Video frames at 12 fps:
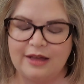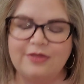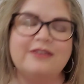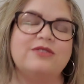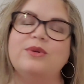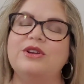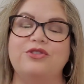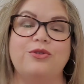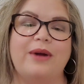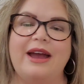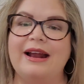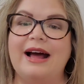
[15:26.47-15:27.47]
This one is
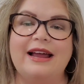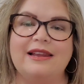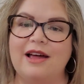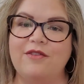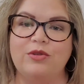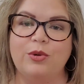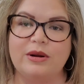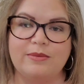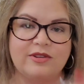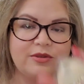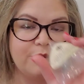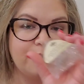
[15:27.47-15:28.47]
great. I love Lord of
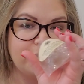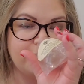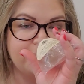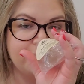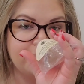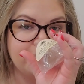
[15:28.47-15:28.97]
Misrule.